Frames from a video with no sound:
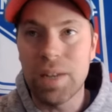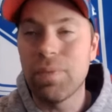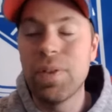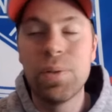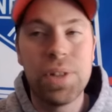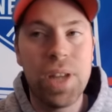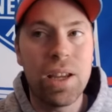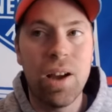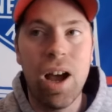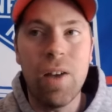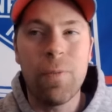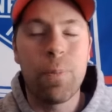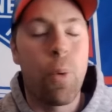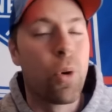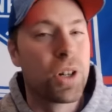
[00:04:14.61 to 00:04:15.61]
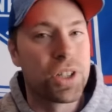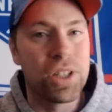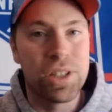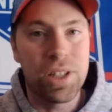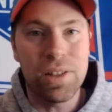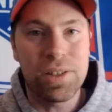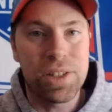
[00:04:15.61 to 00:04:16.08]
If you take off portions
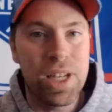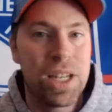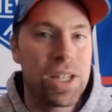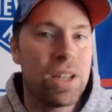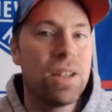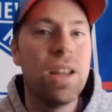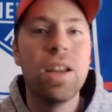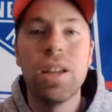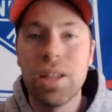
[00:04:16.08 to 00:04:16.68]
of the season,